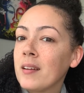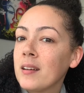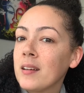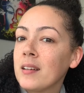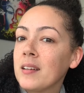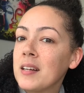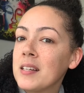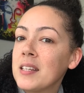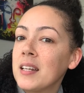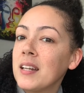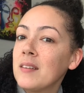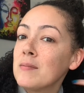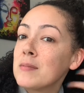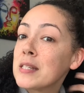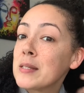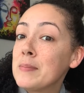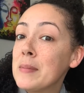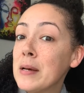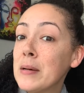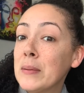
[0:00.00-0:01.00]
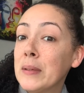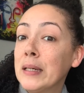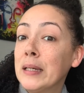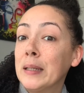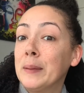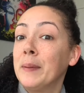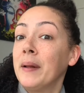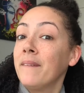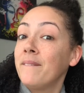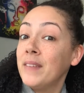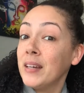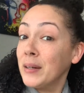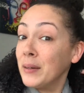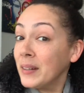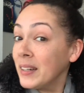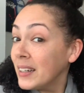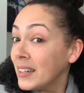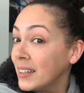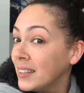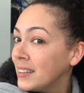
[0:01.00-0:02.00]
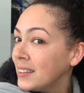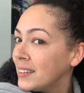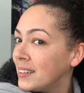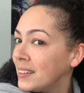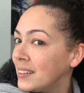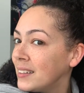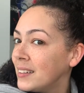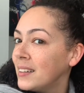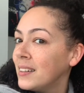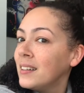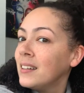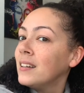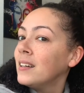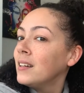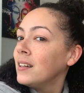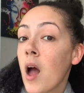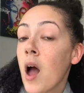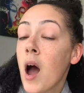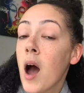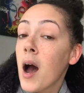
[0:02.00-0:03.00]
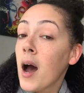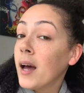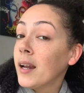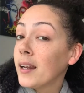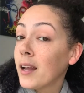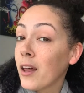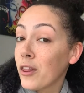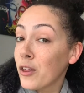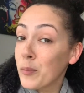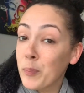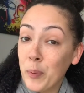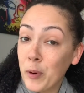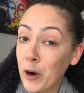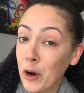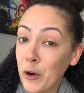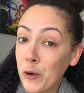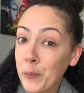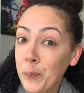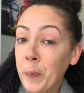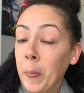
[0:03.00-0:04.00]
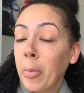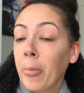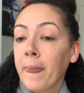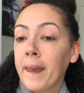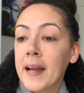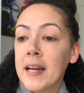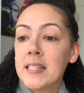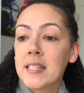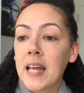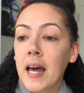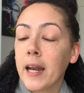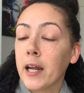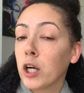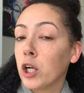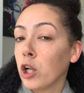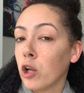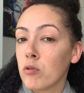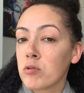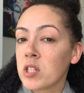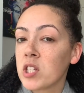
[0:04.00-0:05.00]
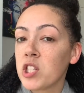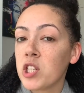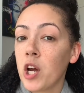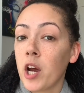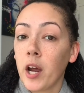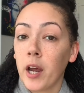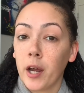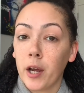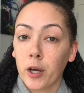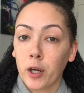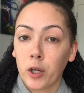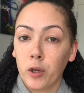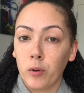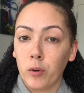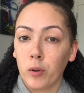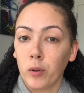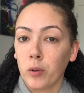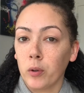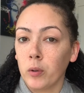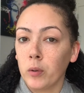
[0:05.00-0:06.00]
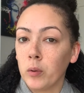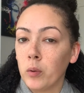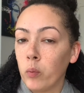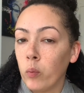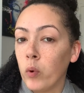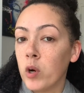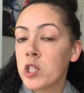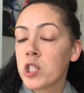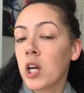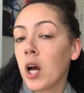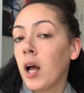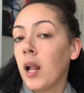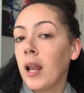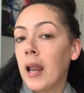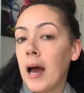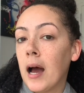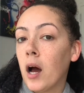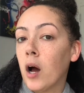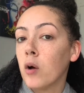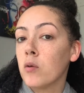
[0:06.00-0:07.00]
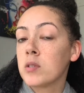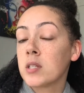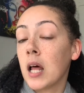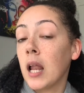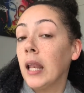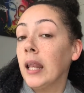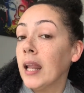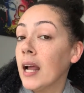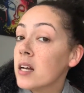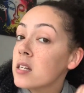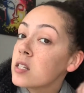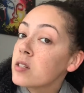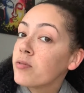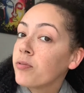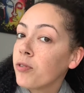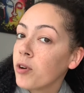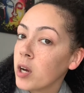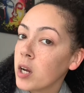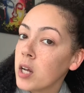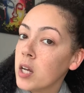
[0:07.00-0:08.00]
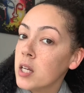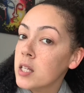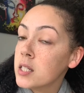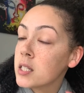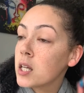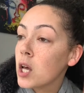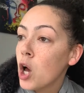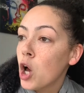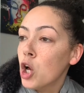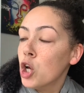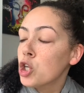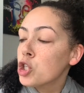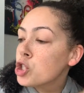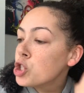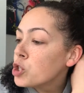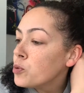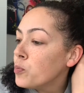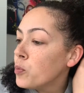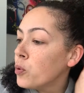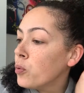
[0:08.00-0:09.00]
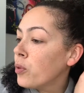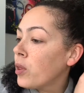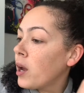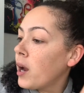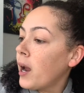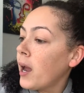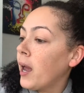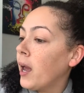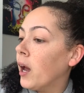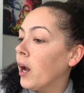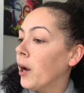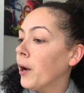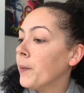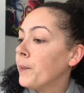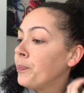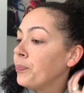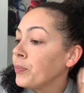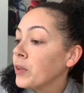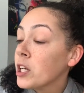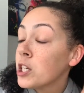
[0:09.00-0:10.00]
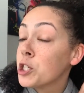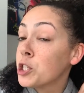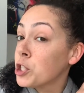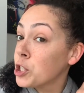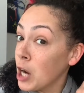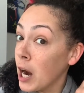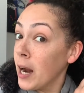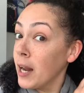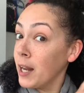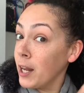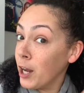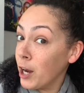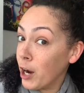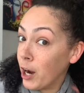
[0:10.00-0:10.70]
because it don't smell good, but it feels good. Another pro is that it closes your hair cuticle, which allows less frizz, smoother hair, shinier